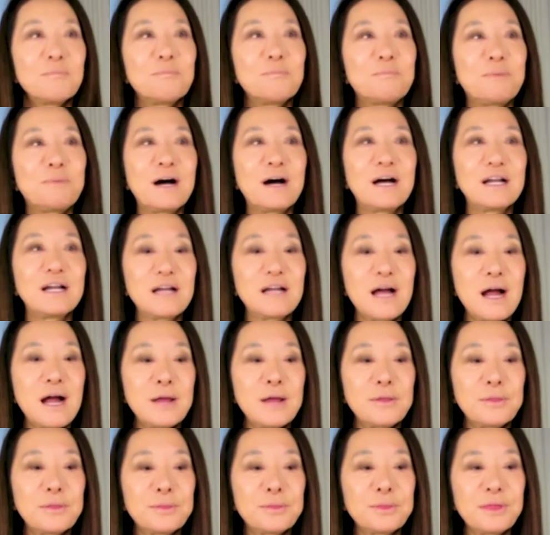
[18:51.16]
But
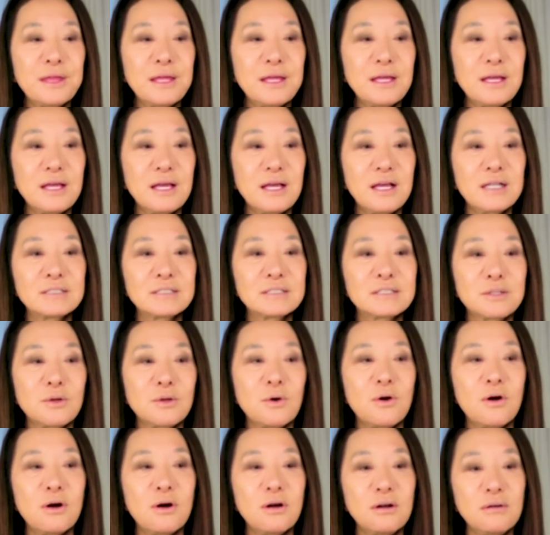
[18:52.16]
I think as
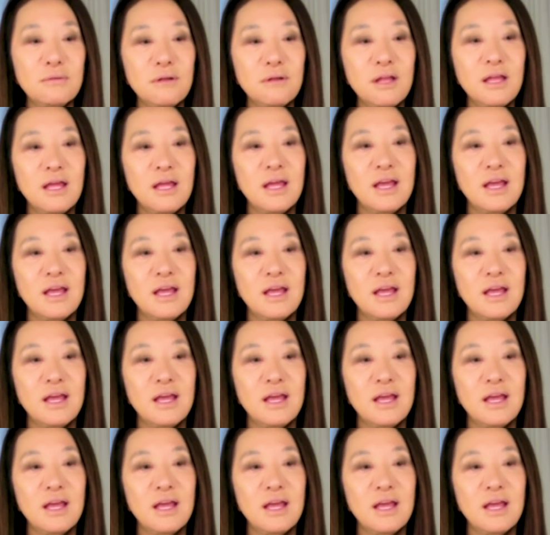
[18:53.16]
long